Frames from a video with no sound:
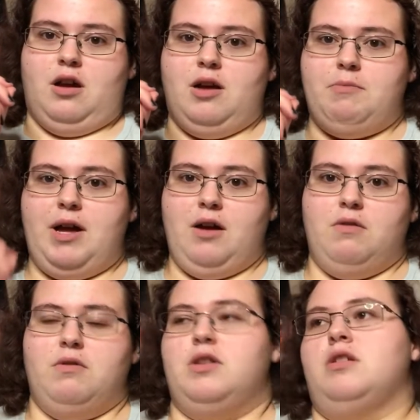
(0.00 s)

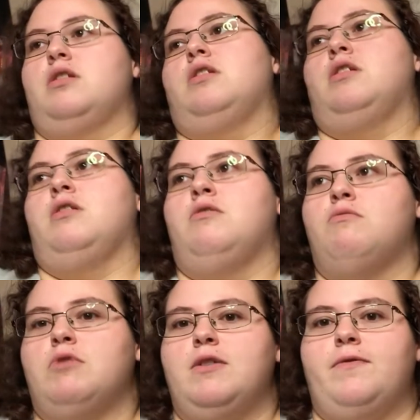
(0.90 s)
about
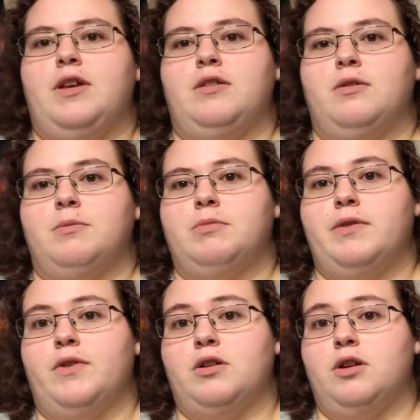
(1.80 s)
what fandoms
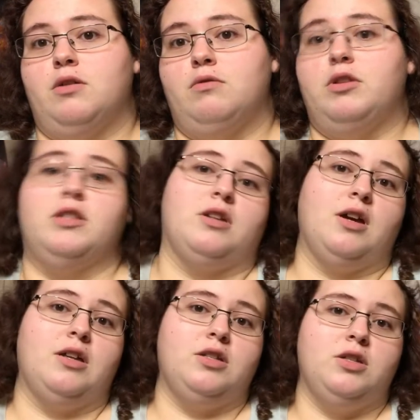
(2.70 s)
Funko does
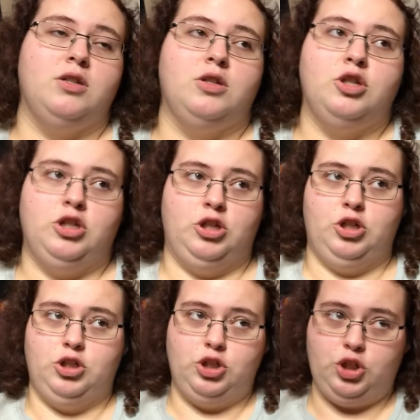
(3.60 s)
not
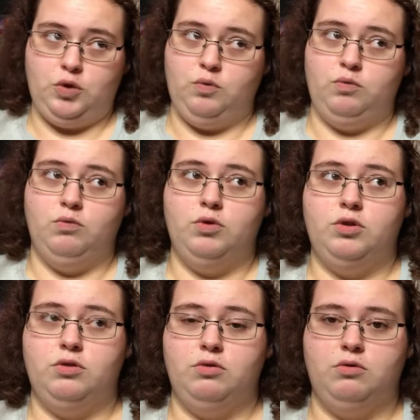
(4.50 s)

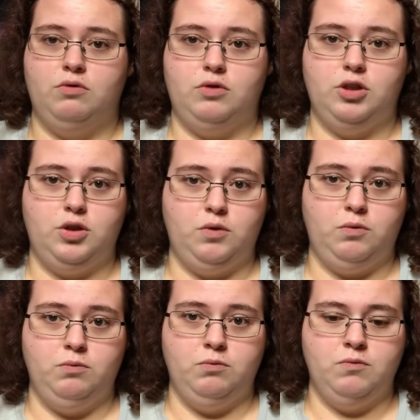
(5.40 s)
choose to do.